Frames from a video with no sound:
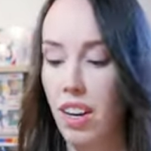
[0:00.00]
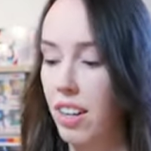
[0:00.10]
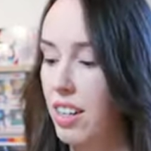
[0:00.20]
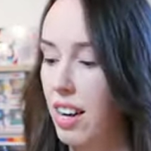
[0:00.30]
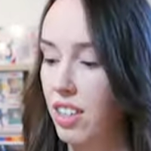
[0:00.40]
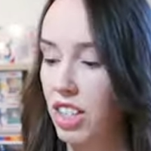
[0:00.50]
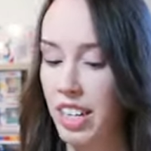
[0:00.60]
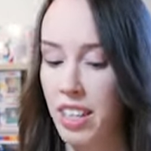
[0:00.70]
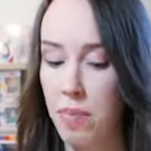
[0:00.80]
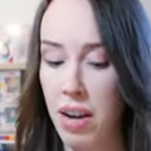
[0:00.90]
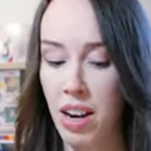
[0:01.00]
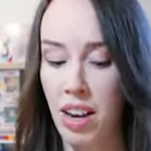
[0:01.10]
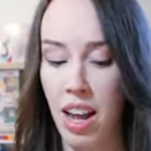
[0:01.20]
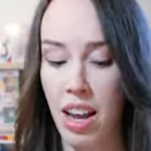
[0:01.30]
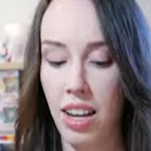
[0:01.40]
yeah, check them out,
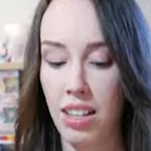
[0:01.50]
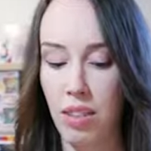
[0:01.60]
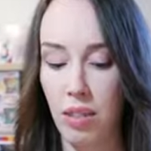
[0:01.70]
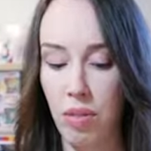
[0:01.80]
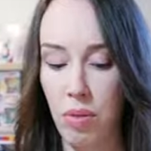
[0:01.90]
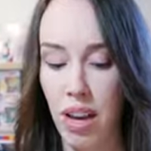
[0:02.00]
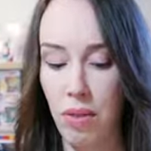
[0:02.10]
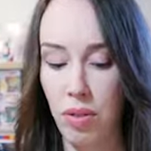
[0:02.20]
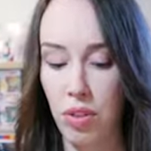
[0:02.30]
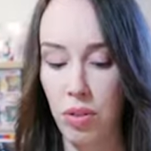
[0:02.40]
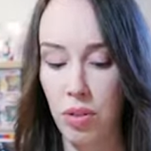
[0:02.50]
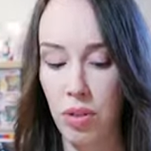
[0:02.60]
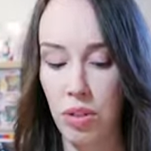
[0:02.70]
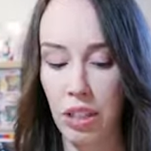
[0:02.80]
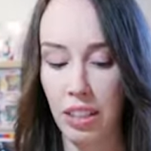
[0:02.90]
and without further
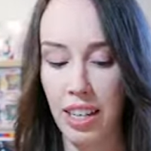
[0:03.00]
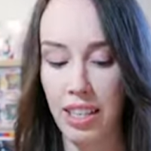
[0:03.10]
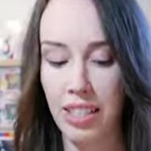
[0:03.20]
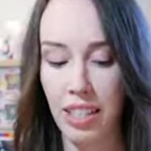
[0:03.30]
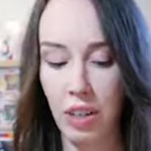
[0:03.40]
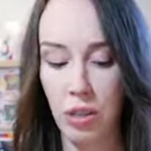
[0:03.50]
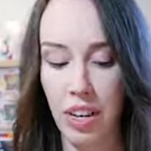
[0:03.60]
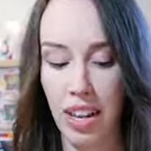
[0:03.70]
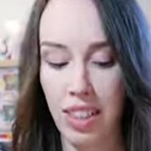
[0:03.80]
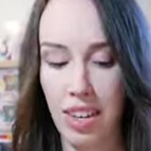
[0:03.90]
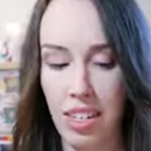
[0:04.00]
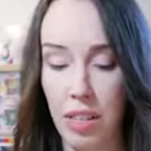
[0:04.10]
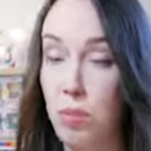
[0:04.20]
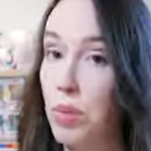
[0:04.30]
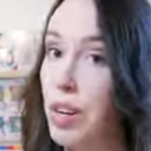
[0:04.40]
ado, let's look at these
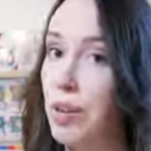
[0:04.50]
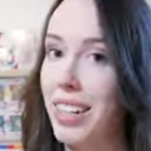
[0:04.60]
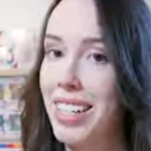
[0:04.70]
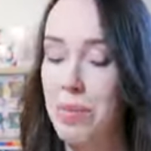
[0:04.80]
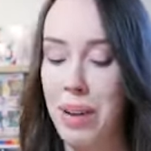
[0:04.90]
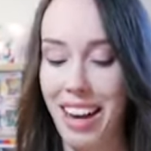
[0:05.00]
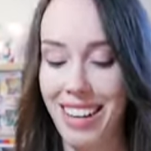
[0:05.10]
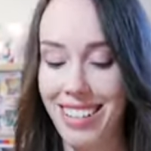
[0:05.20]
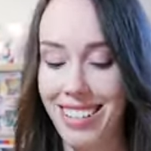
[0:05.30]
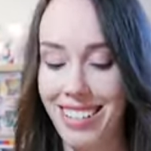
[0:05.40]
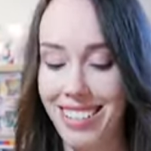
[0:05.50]
pre-release packs.